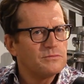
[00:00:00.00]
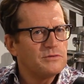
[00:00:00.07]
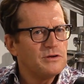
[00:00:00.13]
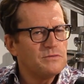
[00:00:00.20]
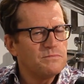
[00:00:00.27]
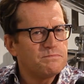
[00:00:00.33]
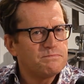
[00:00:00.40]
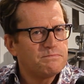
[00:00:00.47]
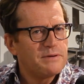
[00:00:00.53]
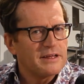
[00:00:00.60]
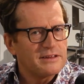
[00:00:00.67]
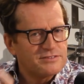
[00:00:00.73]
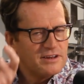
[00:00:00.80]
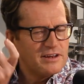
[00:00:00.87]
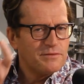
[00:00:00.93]
you
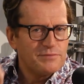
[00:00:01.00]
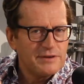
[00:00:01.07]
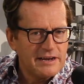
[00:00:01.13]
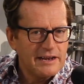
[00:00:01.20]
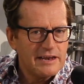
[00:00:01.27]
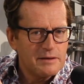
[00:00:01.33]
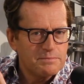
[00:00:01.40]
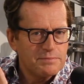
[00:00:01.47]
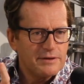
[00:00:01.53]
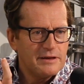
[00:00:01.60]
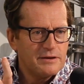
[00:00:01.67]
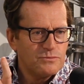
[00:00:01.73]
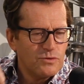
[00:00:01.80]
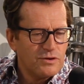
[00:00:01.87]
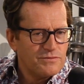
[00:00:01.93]
picked a lovely clip
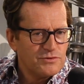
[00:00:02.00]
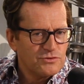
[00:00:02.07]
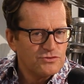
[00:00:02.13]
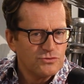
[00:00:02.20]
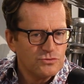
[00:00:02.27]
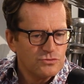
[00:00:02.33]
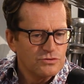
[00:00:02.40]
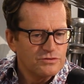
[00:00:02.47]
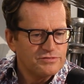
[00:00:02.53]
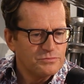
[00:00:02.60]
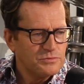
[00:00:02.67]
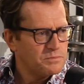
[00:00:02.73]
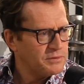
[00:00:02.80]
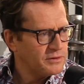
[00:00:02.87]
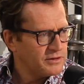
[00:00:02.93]
in one of your talks
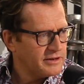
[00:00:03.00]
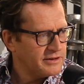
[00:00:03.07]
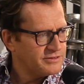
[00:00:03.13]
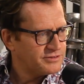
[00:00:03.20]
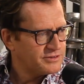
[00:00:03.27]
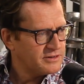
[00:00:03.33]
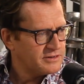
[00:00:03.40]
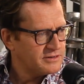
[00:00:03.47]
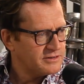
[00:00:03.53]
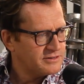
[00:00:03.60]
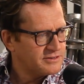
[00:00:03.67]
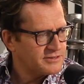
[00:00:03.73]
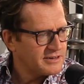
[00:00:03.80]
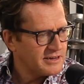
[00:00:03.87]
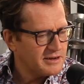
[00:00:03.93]
with Bill Clinton
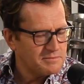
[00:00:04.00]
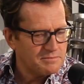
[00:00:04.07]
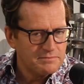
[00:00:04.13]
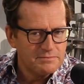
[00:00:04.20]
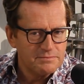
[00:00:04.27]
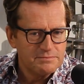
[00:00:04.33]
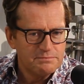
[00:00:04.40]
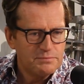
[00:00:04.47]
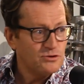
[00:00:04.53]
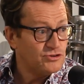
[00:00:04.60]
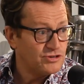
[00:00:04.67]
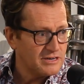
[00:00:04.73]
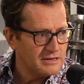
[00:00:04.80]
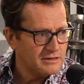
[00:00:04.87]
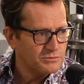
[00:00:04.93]
and
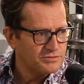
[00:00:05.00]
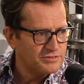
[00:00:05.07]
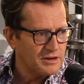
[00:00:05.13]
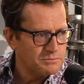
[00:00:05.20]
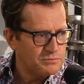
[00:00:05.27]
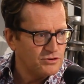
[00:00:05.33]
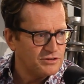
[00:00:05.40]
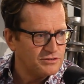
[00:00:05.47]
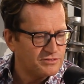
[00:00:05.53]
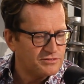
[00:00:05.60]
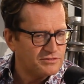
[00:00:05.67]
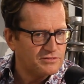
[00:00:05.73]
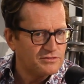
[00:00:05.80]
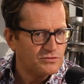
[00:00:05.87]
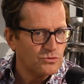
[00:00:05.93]
Putin, wasn't it? Putin's
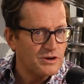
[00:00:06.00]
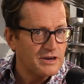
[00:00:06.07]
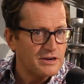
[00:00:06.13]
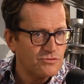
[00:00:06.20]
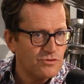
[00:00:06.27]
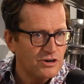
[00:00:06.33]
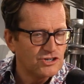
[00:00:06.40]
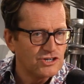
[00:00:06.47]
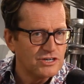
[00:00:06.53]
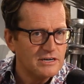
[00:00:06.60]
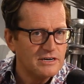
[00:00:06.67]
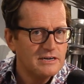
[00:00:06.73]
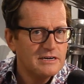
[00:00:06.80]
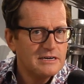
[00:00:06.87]
talking in Russian,